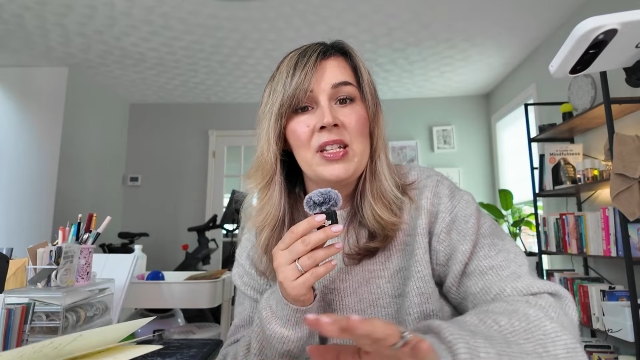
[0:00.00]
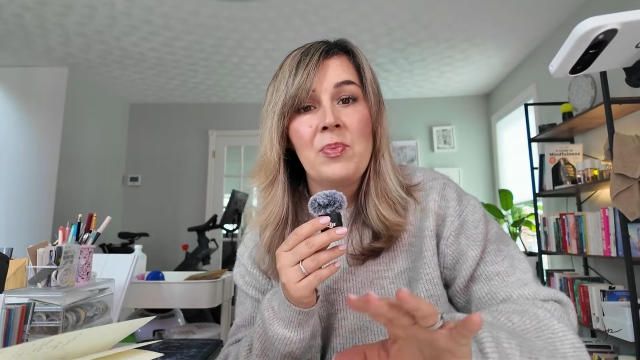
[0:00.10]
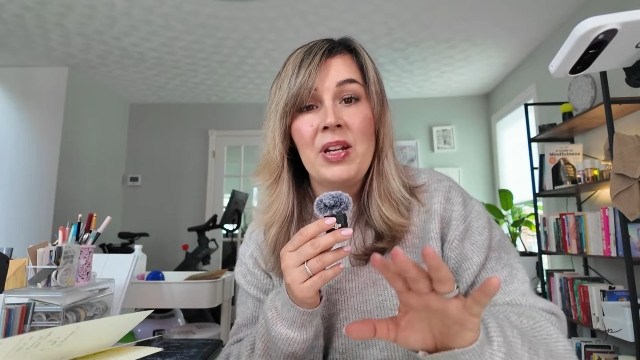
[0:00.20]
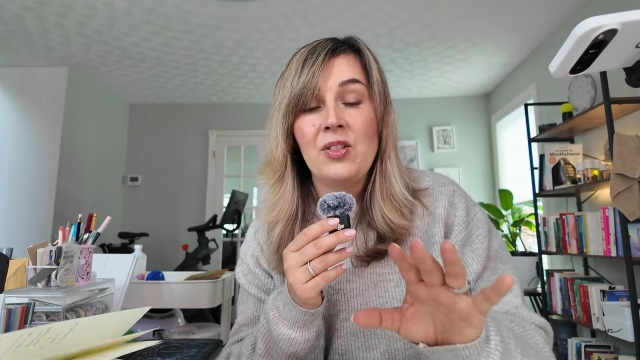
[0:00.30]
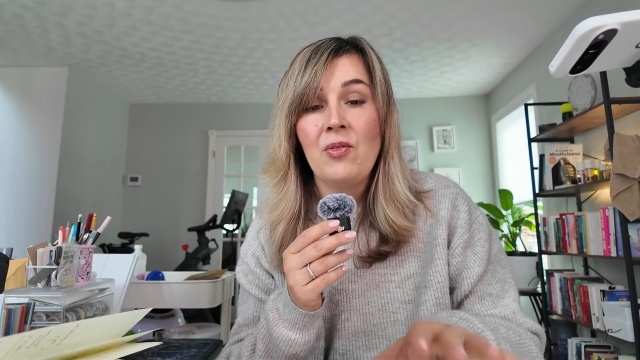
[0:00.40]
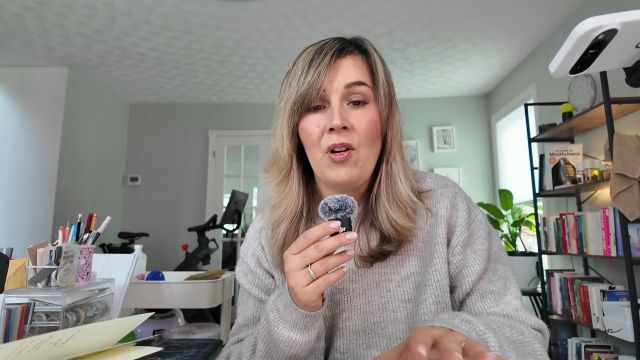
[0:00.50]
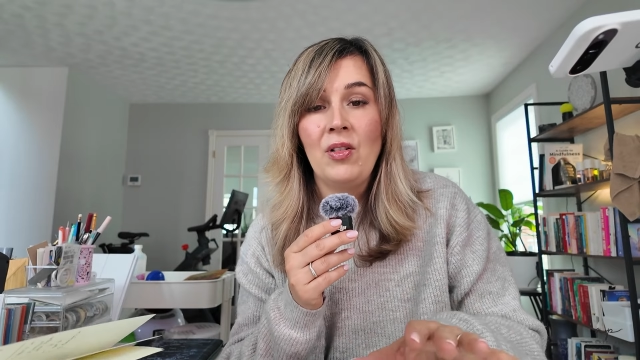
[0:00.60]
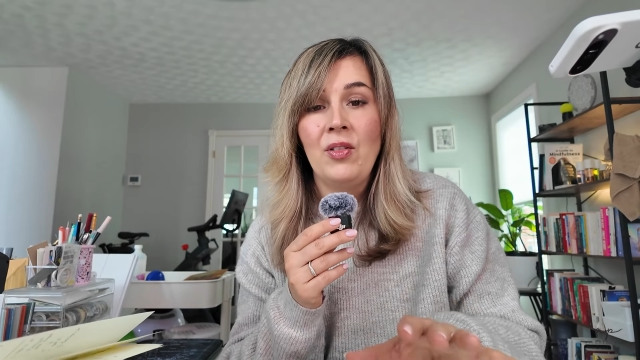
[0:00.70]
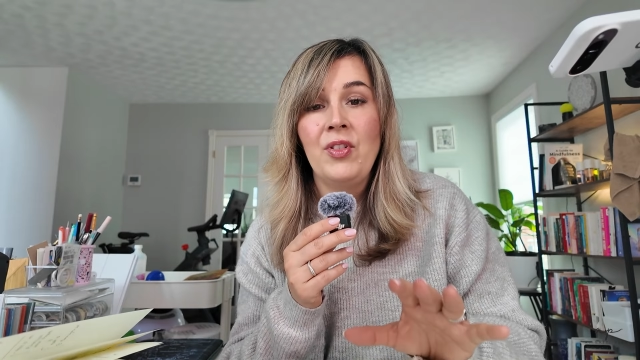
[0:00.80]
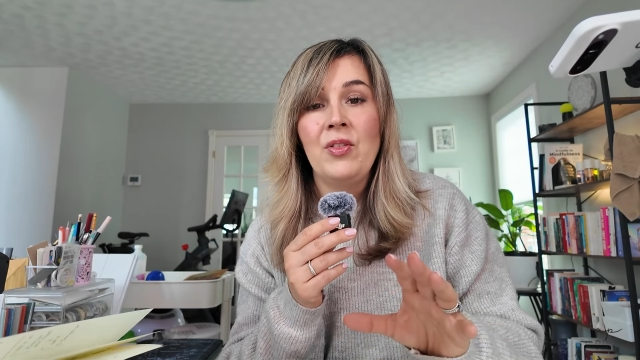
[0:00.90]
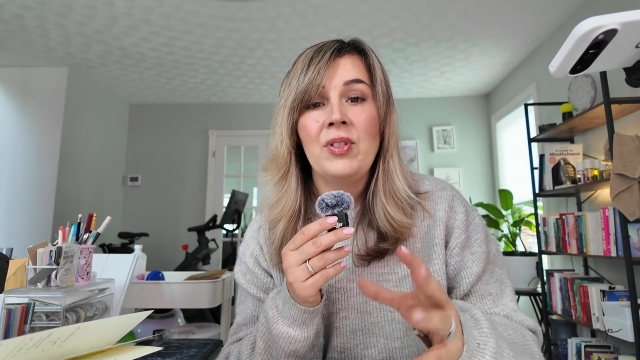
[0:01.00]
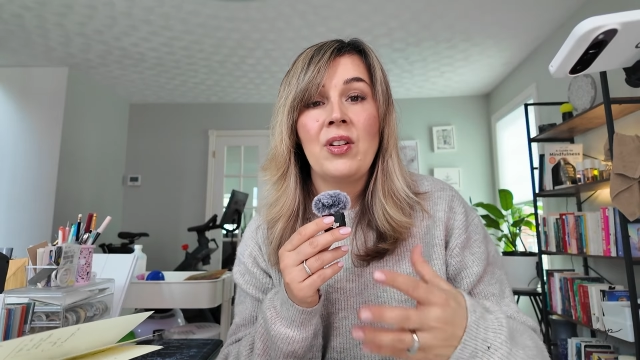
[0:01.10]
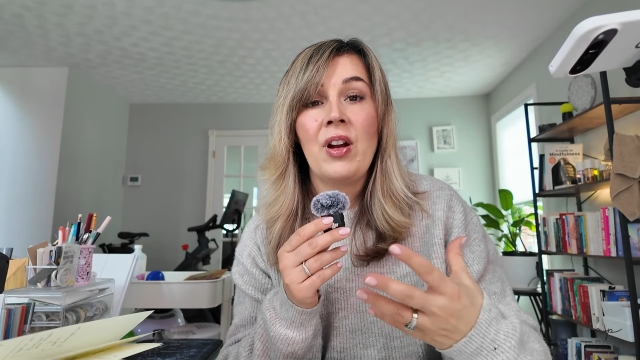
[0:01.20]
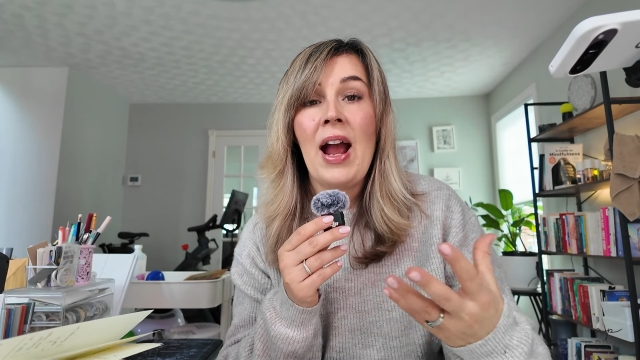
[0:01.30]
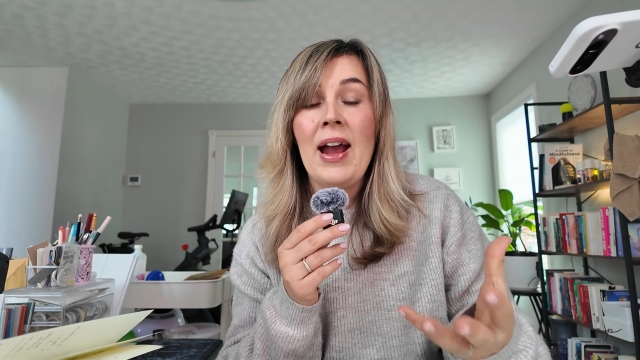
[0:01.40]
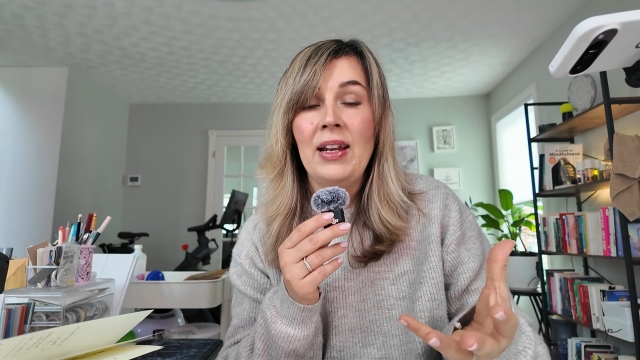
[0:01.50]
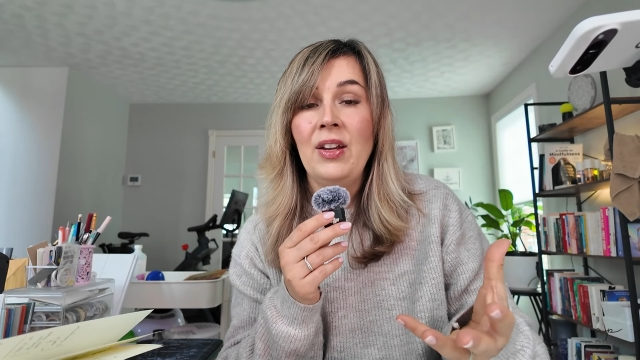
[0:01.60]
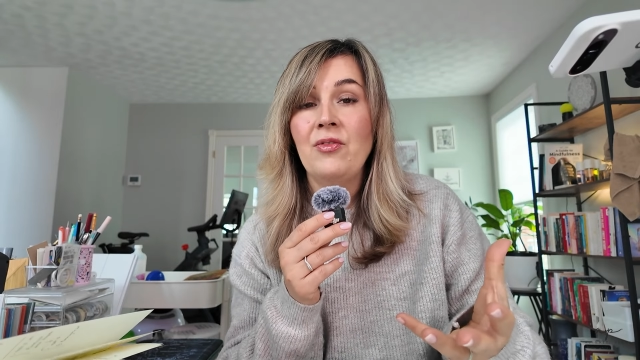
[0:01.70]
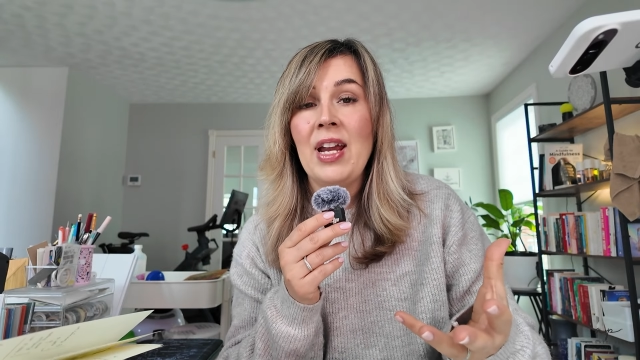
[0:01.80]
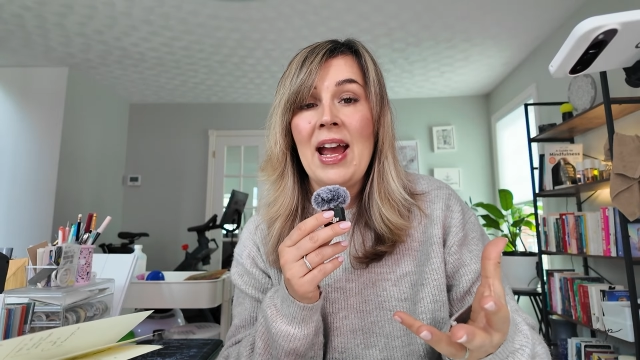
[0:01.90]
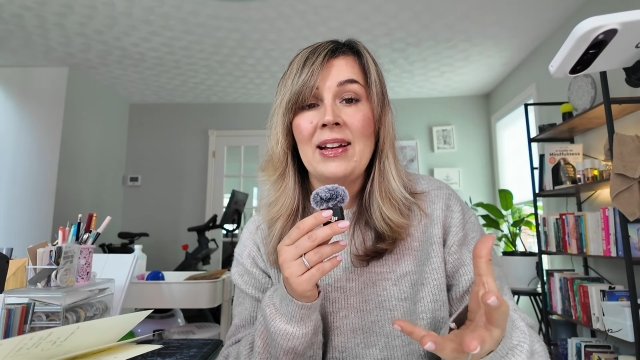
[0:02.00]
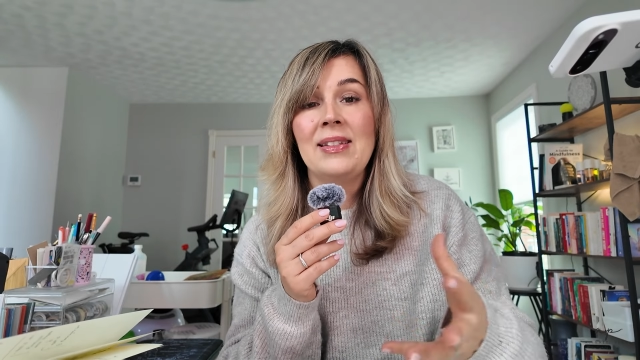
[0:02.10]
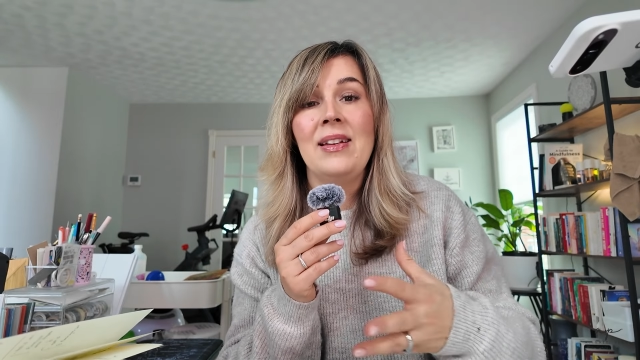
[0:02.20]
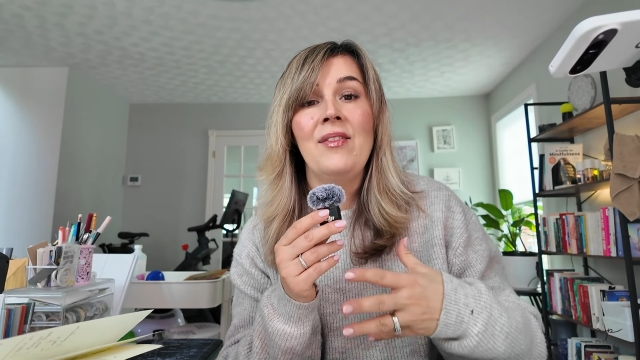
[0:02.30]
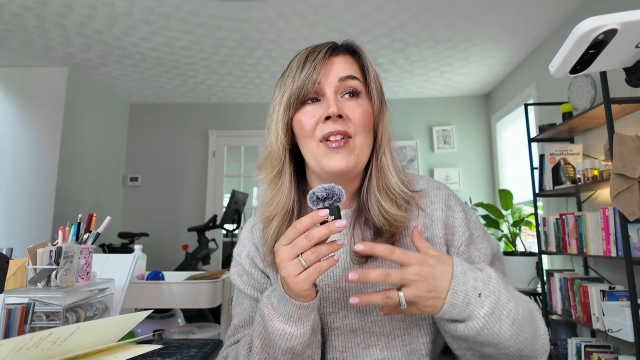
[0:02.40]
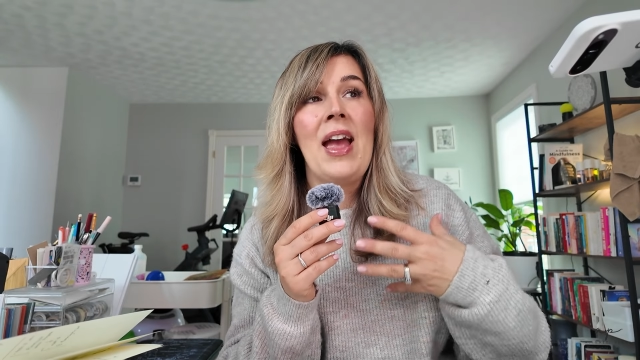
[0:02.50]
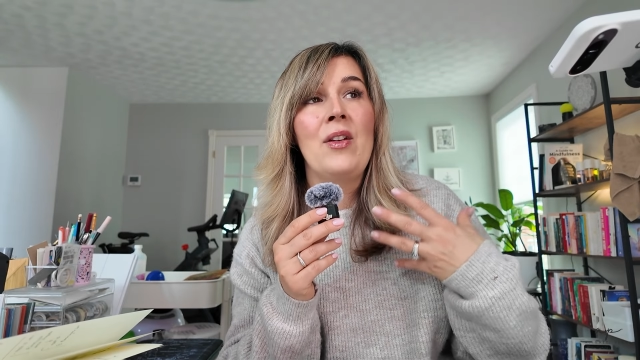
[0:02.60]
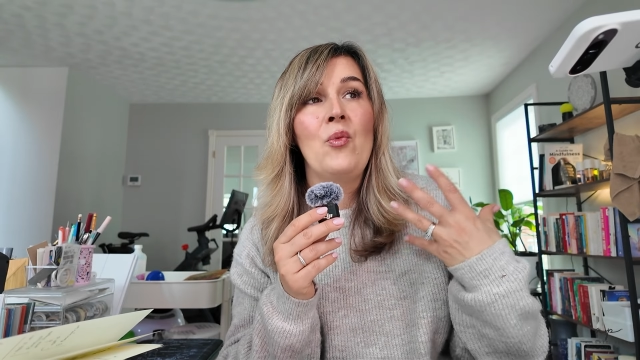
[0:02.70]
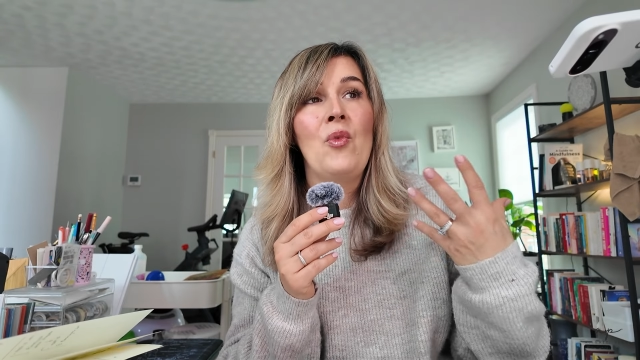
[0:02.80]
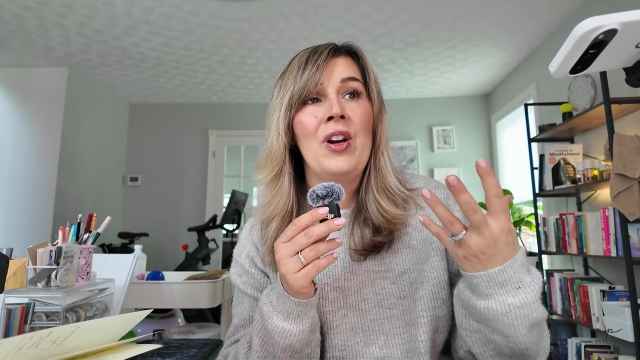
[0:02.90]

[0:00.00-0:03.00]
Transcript: speak to all of you that are highly reactive and